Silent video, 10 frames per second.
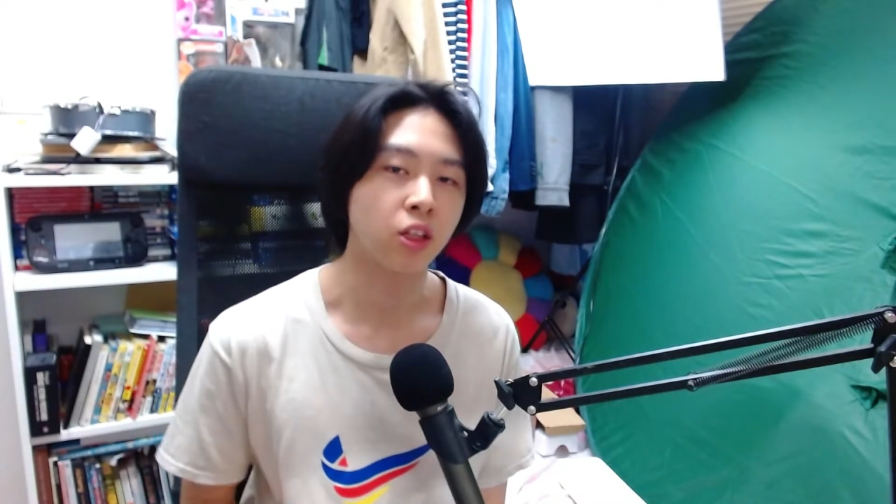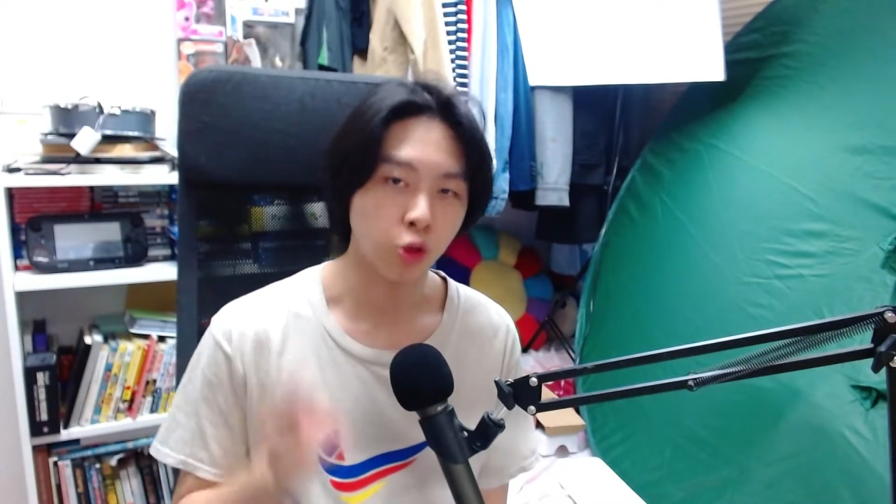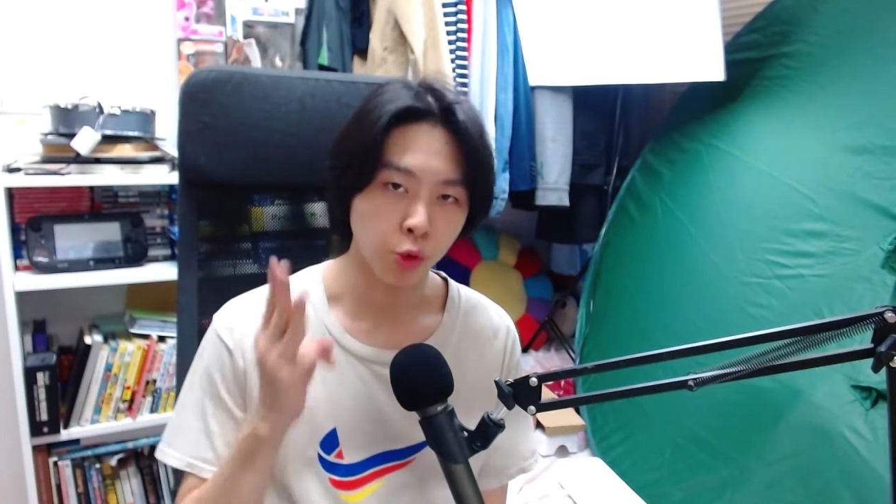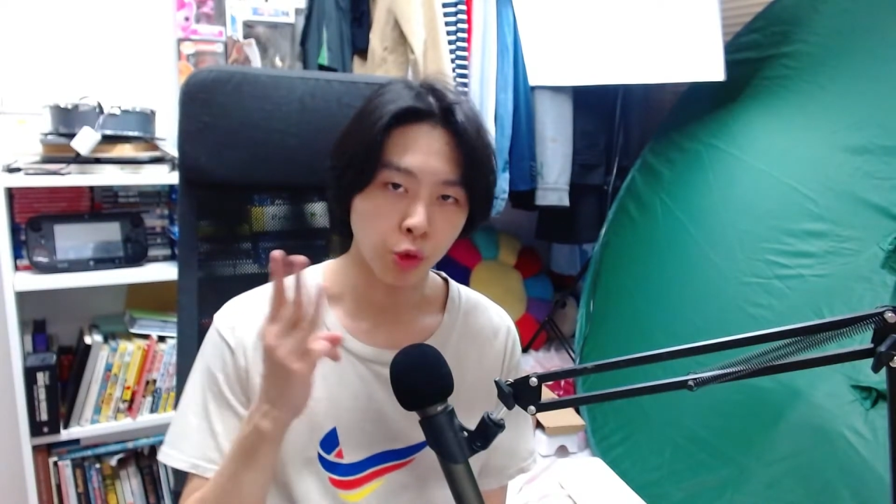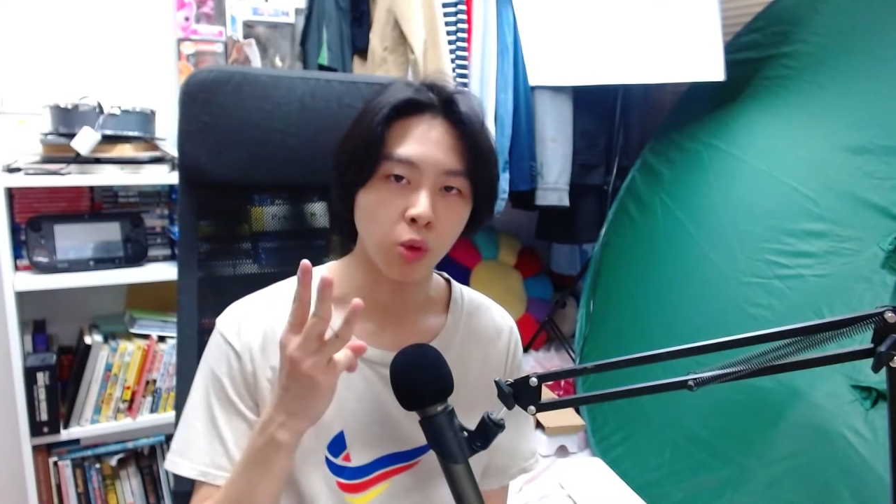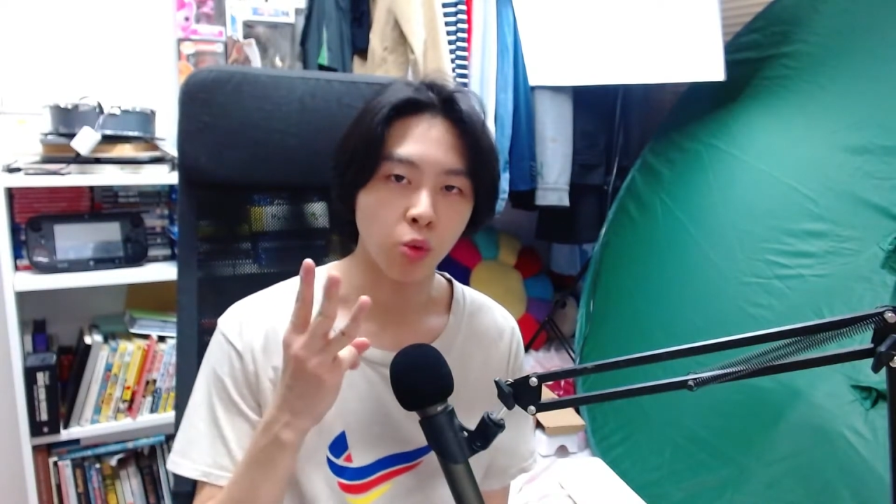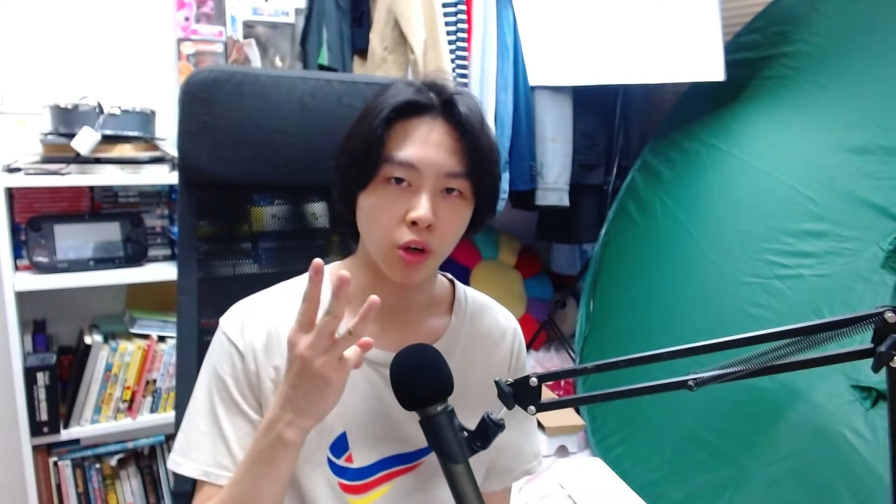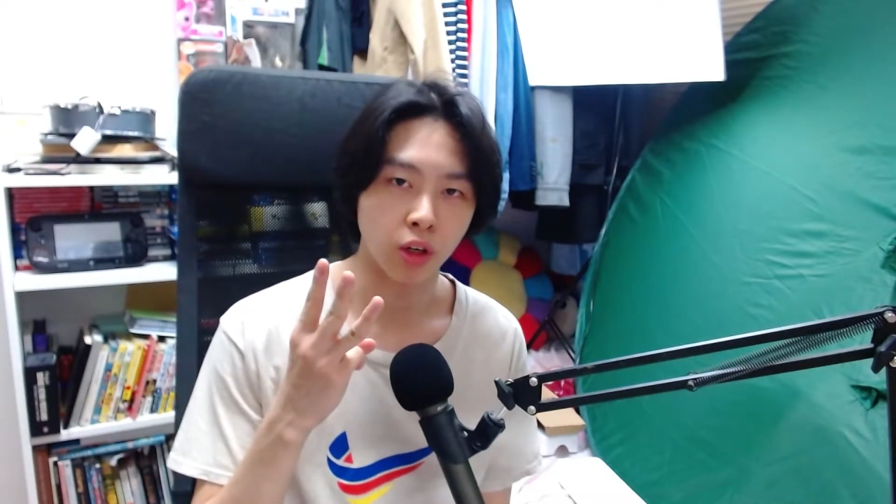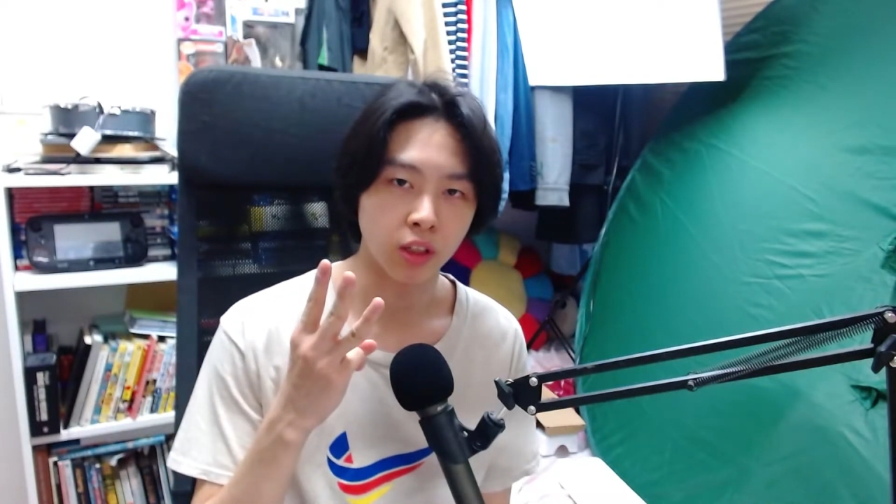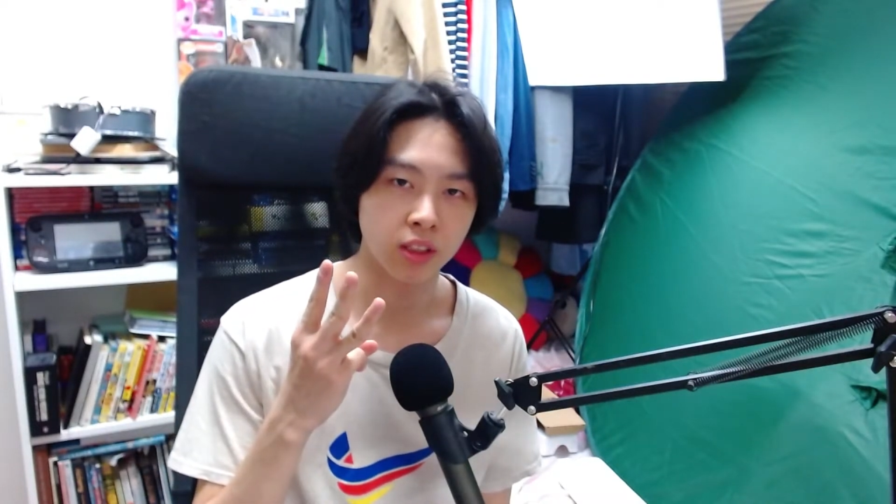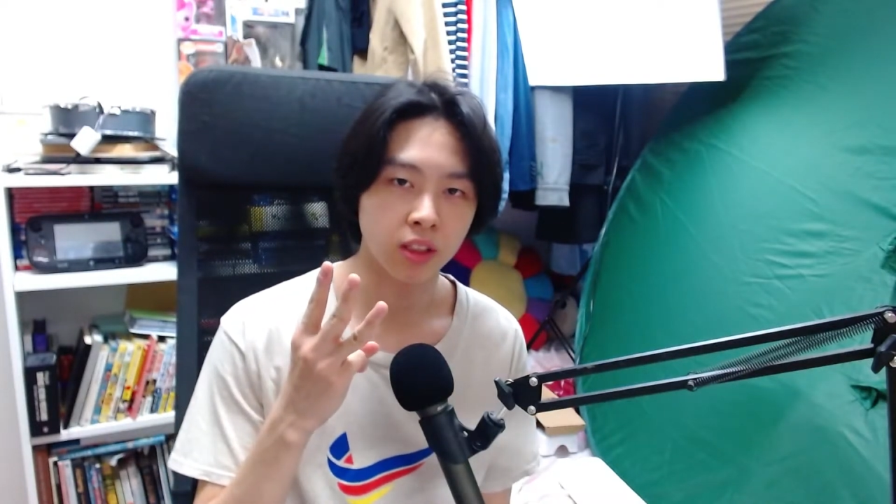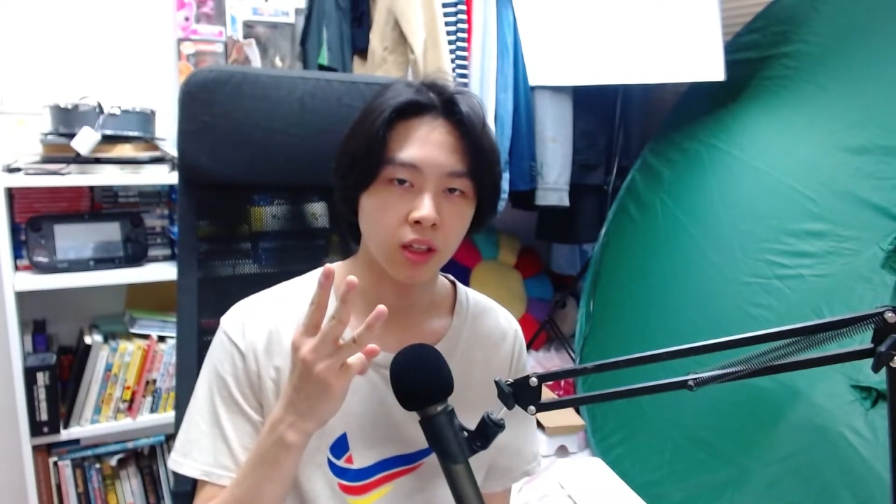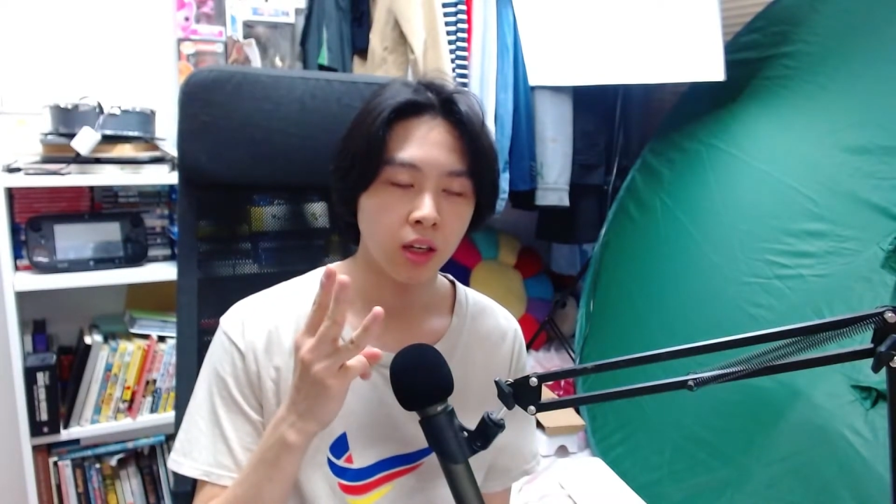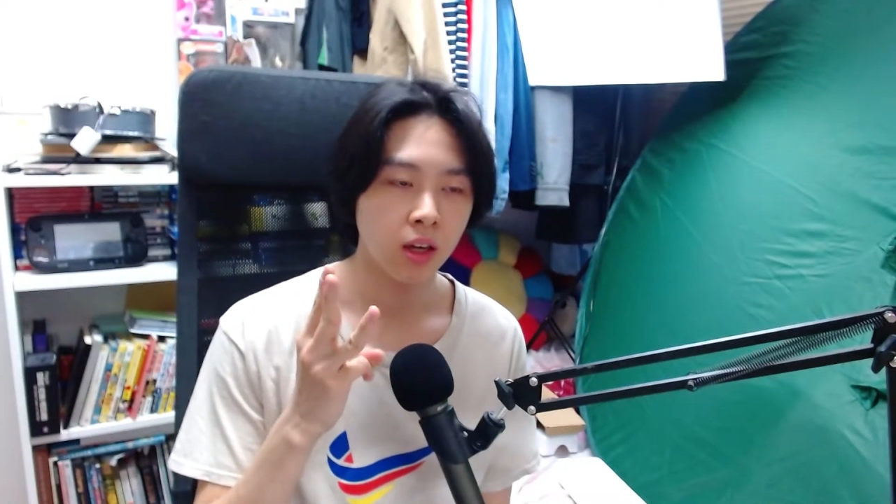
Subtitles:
three words.